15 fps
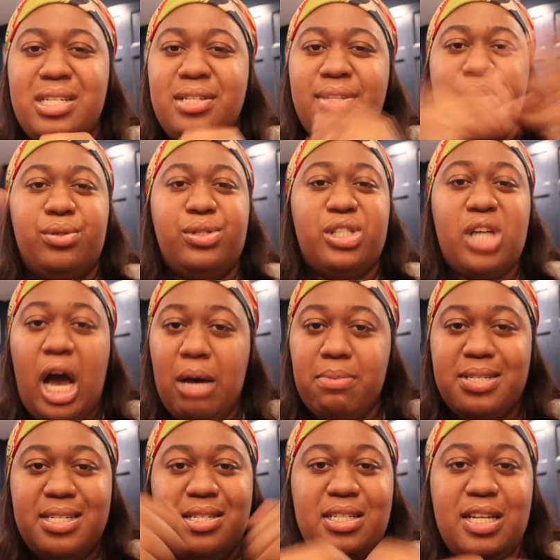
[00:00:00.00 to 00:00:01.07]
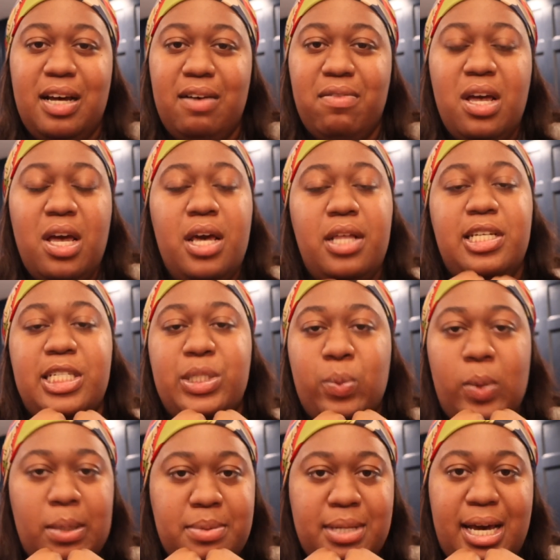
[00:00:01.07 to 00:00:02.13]
these little shops and stuff, these
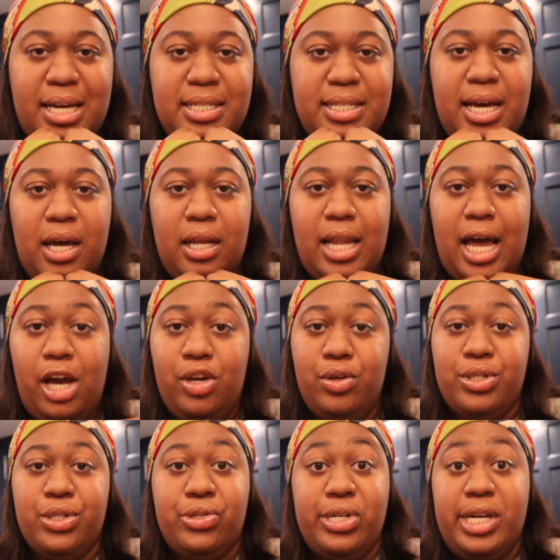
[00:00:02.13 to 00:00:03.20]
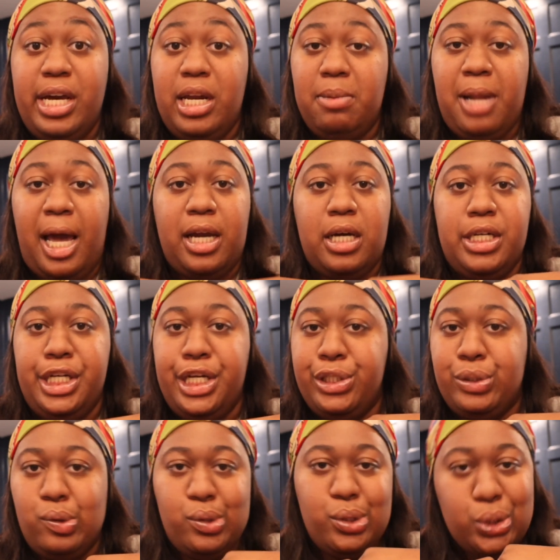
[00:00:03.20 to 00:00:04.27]
websites that allow you to create like a
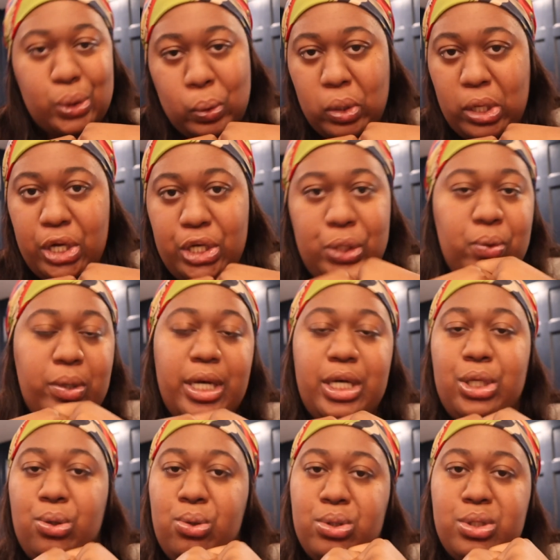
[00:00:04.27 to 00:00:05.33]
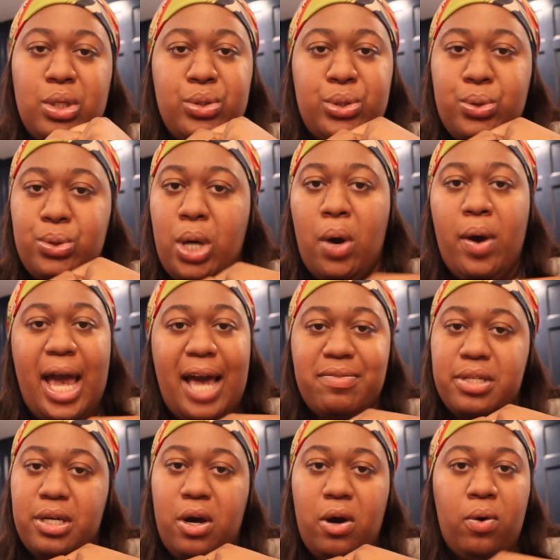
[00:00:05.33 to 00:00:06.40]
digital store, you can use those. You don't
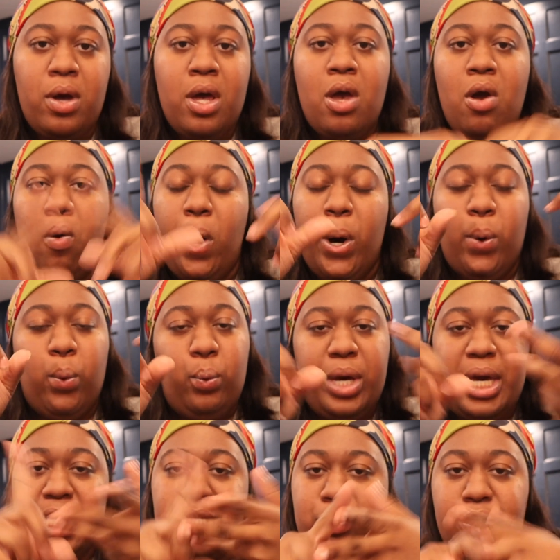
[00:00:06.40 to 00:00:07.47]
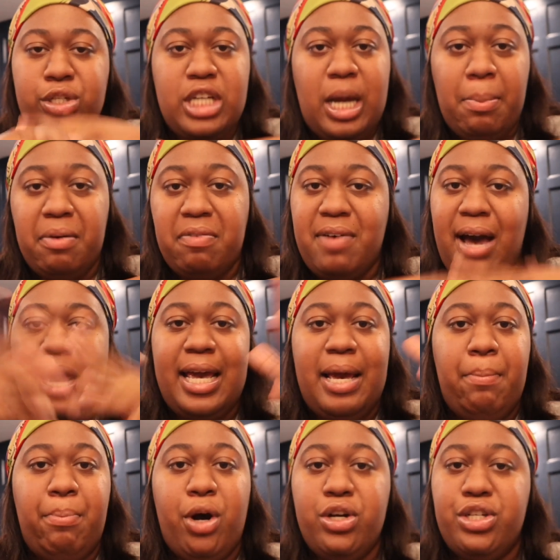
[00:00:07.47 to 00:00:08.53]
have to go on Wix or Shopify
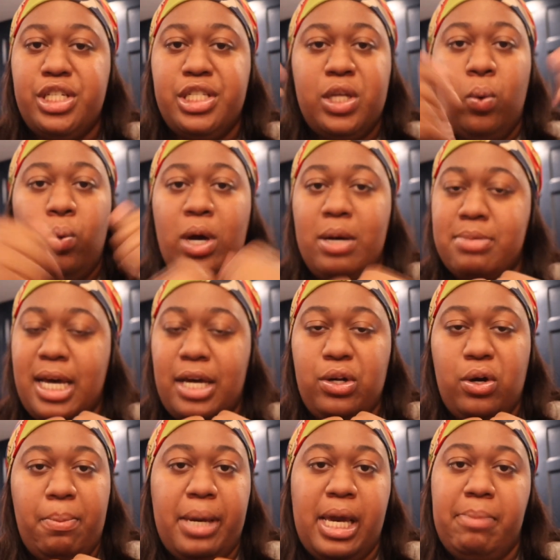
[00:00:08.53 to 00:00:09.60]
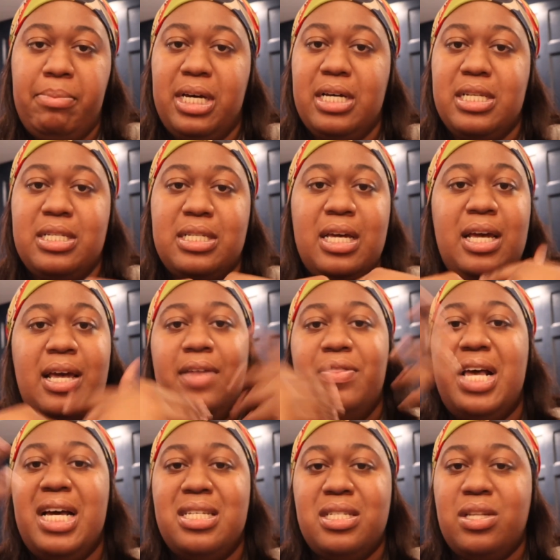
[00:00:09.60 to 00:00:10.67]
and purchase a website domain, because
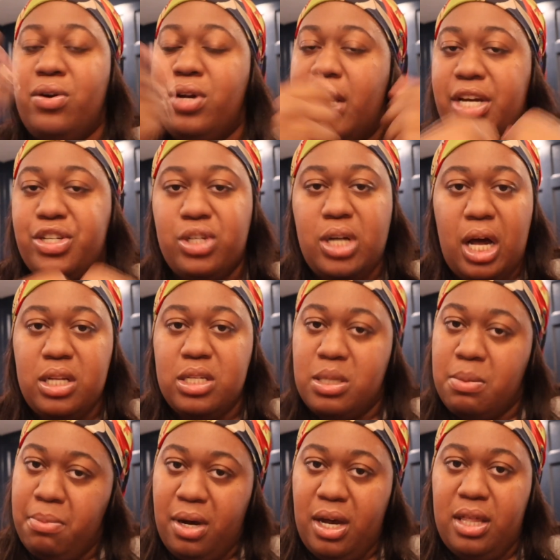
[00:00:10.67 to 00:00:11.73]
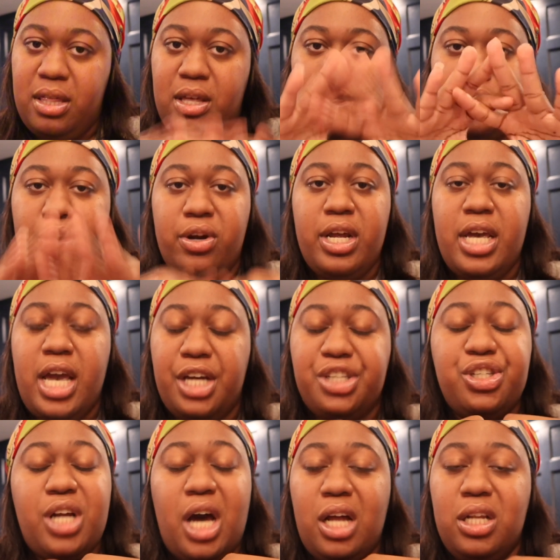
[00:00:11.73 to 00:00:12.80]
that's $30 extra a month, $30
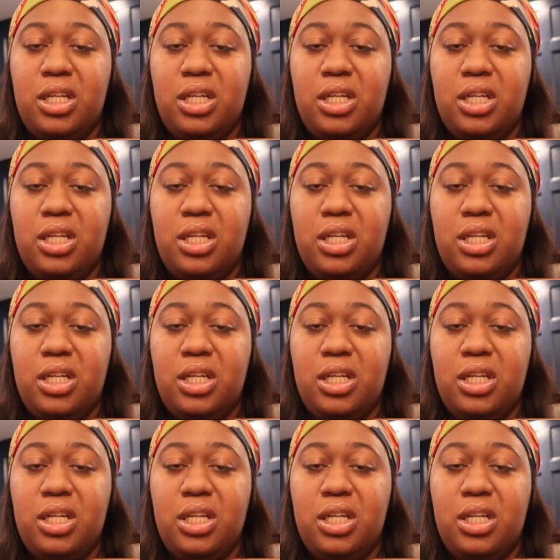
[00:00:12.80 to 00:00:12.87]
extra